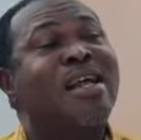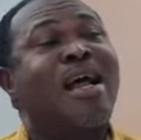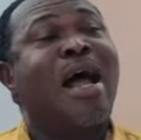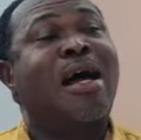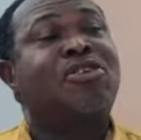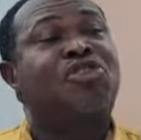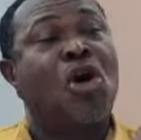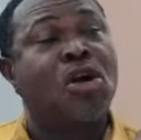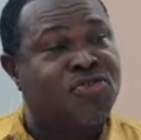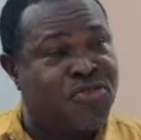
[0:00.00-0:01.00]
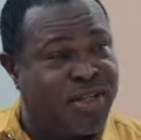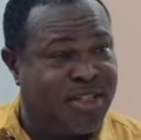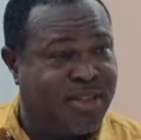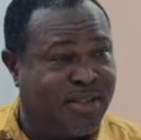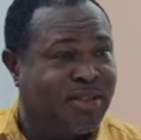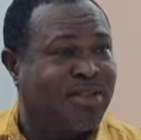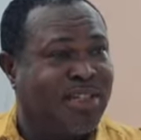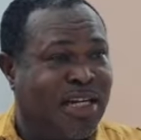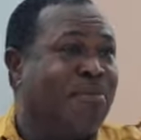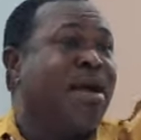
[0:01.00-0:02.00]
Committing
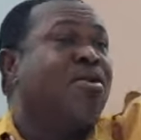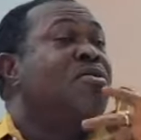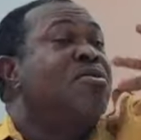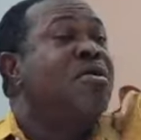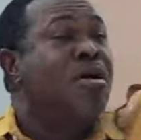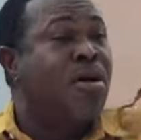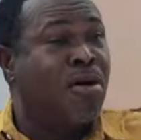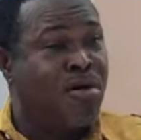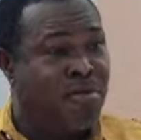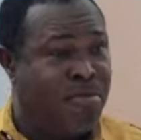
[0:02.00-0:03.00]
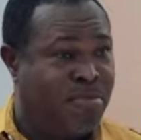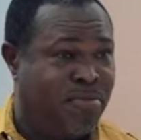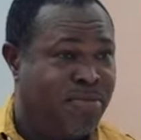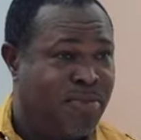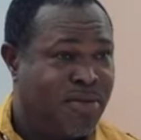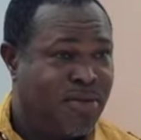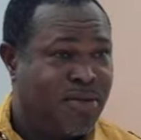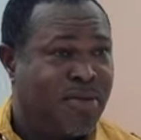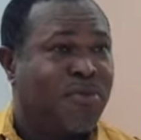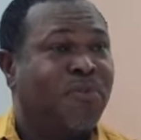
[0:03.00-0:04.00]
adultery in my own
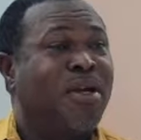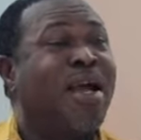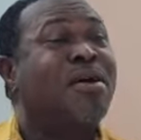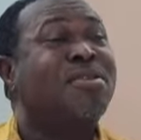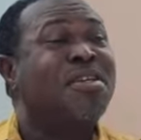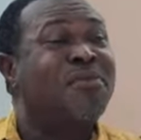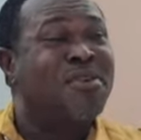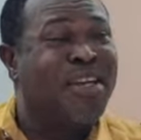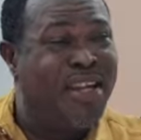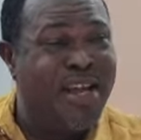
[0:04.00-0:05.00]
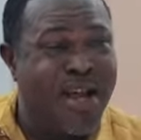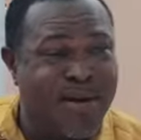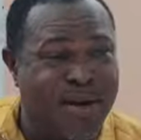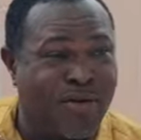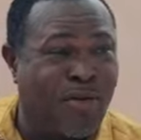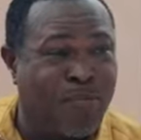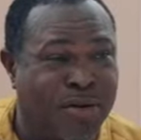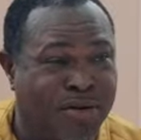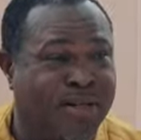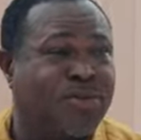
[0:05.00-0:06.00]
home without even
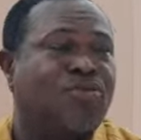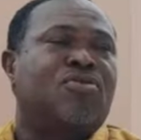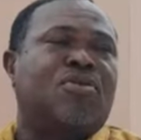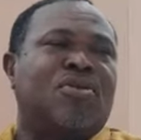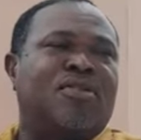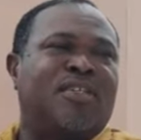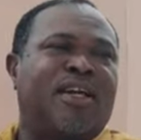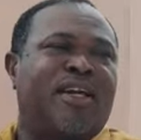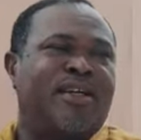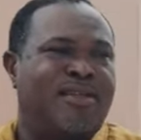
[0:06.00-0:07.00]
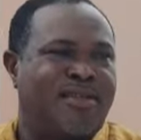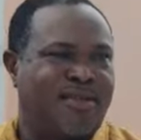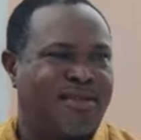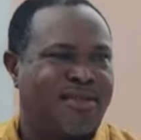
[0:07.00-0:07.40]
caring or bothering to close the